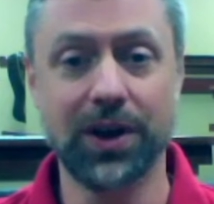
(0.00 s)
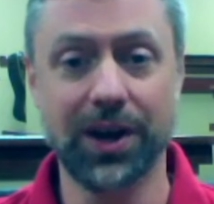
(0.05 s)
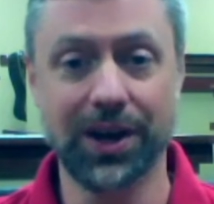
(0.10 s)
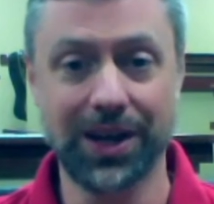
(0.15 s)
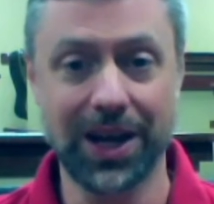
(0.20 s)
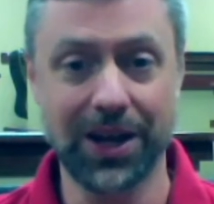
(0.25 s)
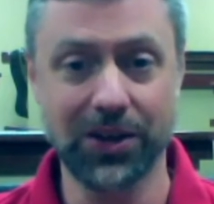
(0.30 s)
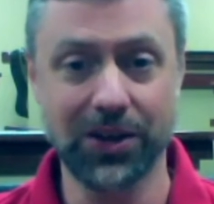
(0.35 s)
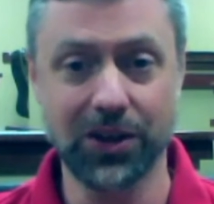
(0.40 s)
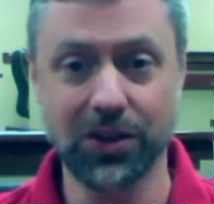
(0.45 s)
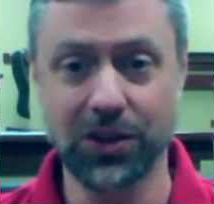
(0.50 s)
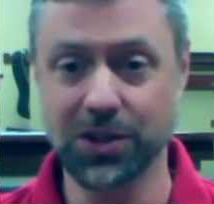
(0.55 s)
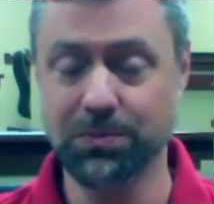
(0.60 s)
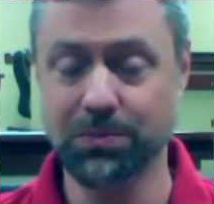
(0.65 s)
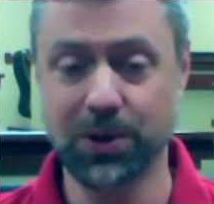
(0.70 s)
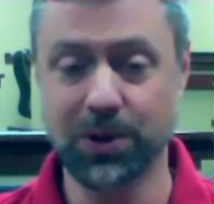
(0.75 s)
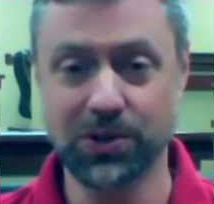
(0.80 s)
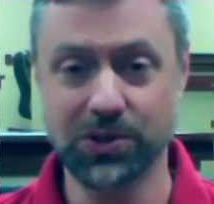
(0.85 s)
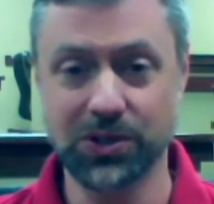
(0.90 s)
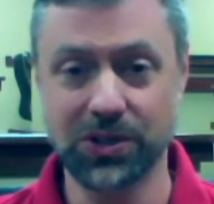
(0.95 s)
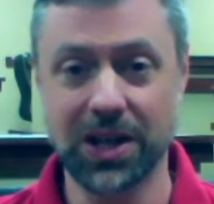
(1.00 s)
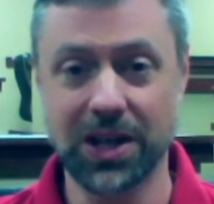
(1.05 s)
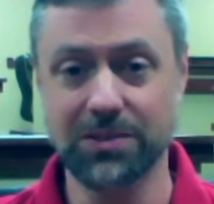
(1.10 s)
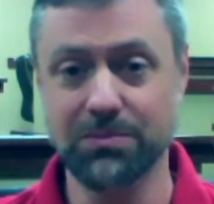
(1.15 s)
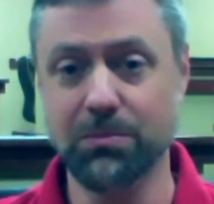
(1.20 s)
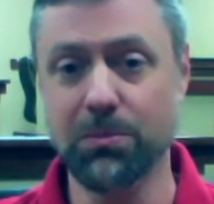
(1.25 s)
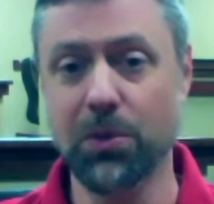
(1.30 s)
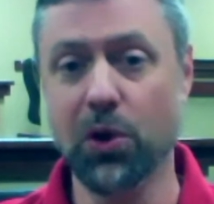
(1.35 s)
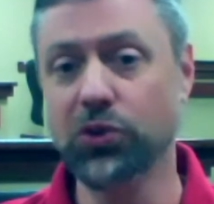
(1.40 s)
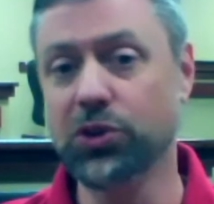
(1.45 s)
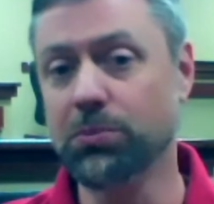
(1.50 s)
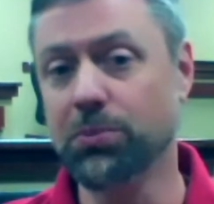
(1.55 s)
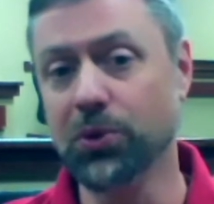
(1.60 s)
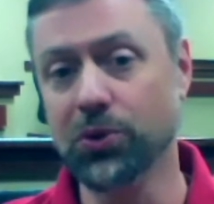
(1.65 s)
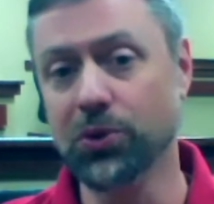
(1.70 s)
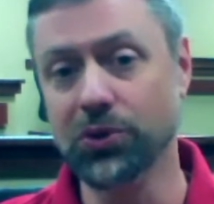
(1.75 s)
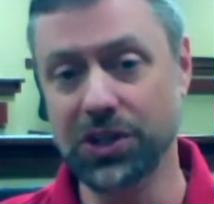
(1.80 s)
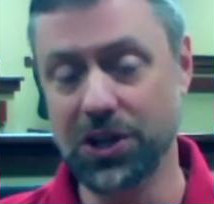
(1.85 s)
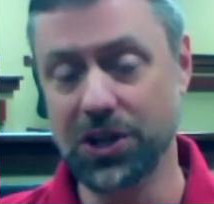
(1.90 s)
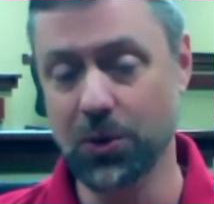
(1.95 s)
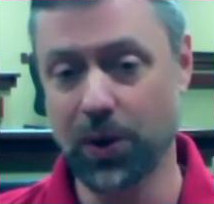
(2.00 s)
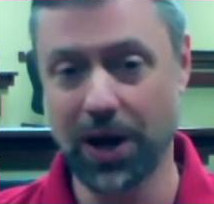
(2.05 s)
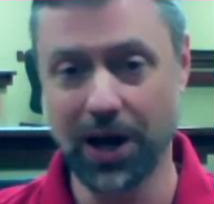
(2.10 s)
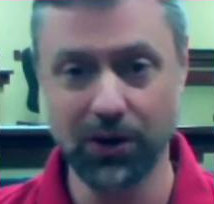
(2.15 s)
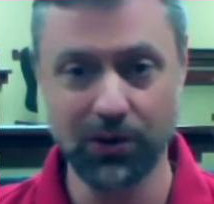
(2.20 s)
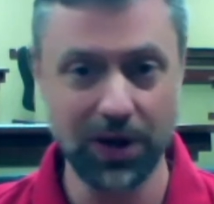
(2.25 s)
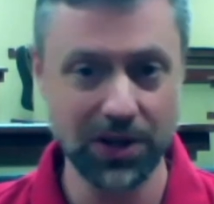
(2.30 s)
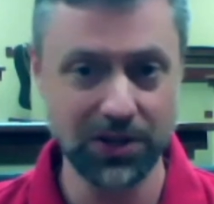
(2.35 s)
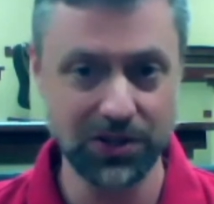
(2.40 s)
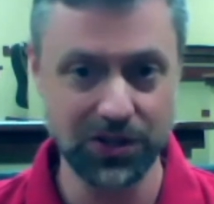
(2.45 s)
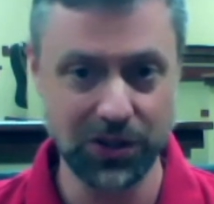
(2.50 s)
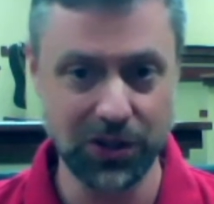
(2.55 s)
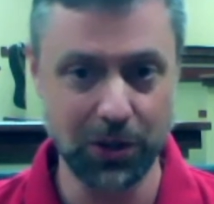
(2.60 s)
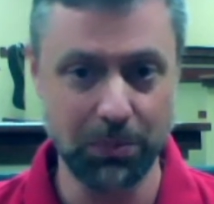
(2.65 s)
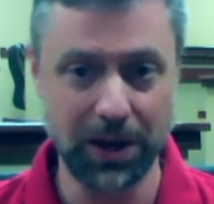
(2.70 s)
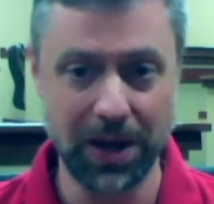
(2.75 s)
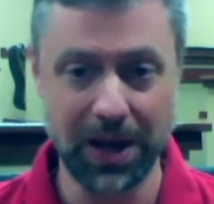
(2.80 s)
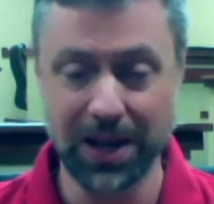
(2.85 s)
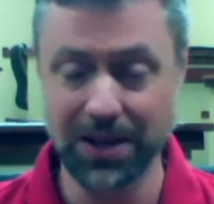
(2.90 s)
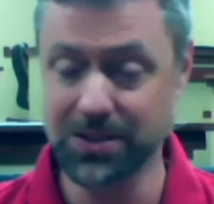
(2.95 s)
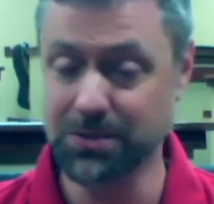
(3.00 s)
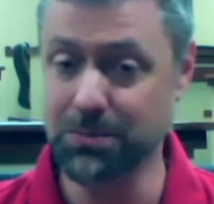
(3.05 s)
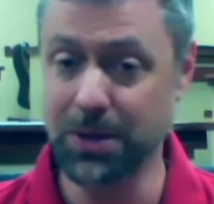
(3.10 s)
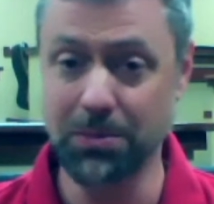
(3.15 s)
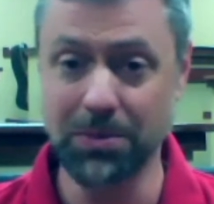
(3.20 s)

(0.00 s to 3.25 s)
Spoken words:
to find out that this person has multiple DUI arrests in their past.